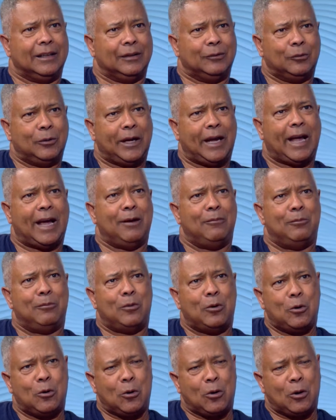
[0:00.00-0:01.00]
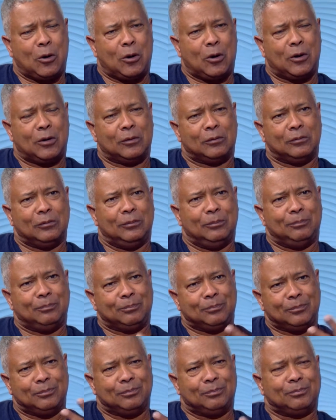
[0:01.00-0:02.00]
we have more
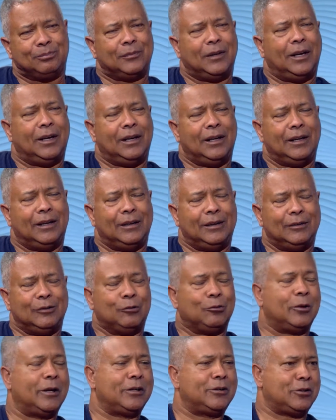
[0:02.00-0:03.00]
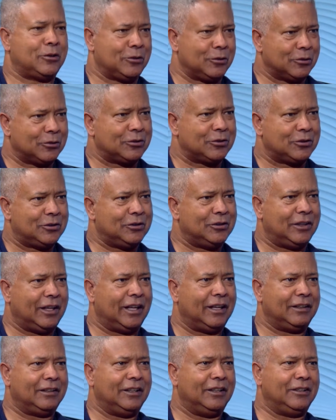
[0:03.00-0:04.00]
renters
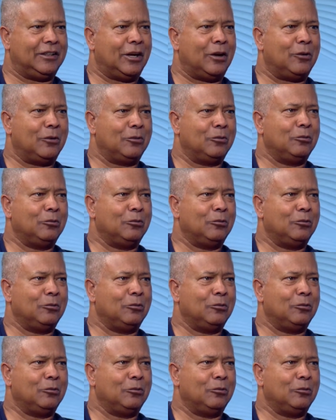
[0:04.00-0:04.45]
that don't